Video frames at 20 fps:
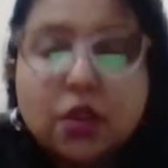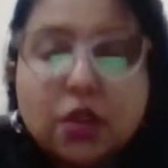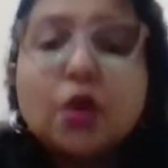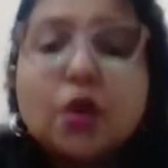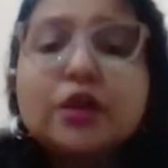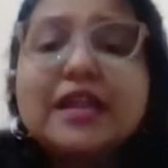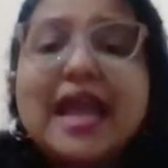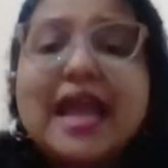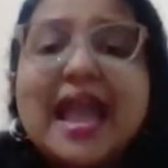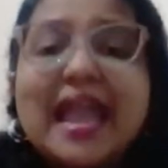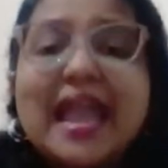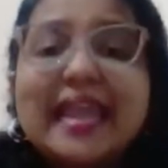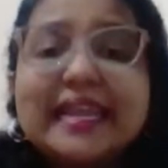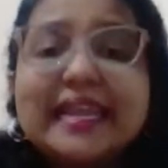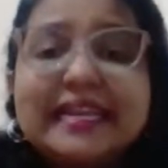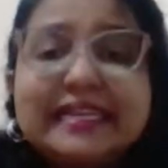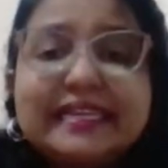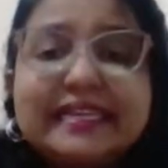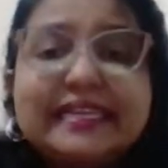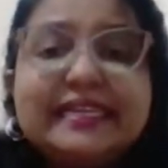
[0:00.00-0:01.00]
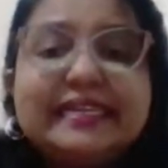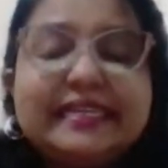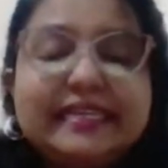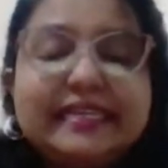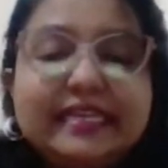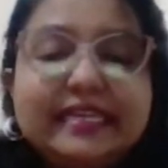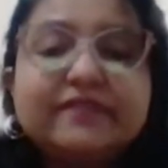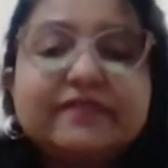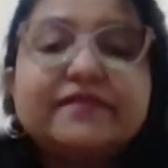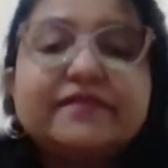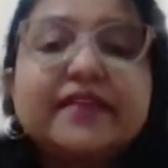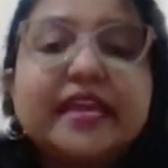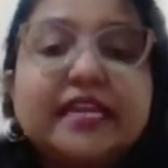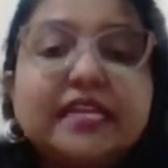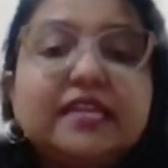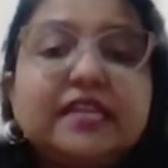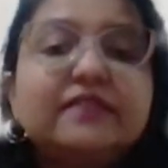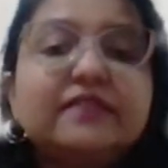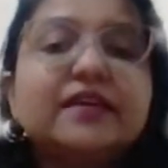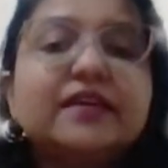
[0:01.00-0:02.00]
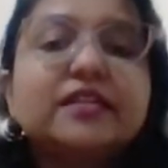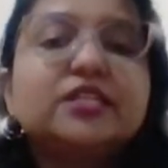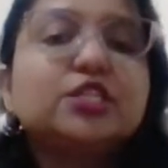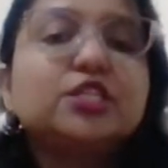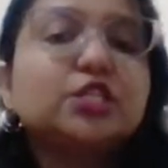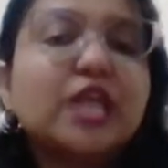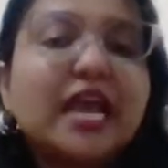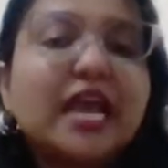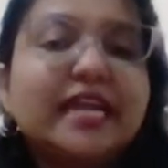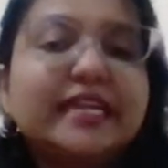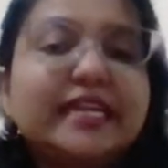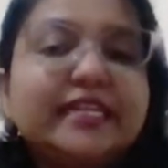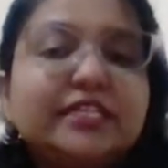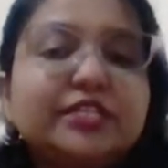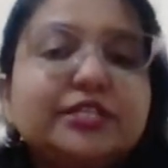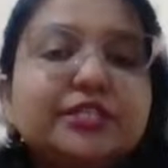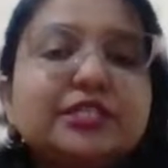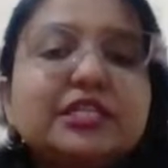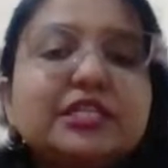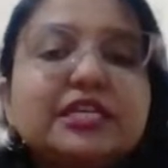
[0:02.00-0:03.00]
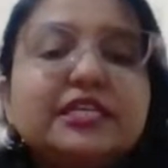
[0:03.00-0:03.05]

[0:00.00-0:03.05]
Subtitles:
or angrily if anyone challenges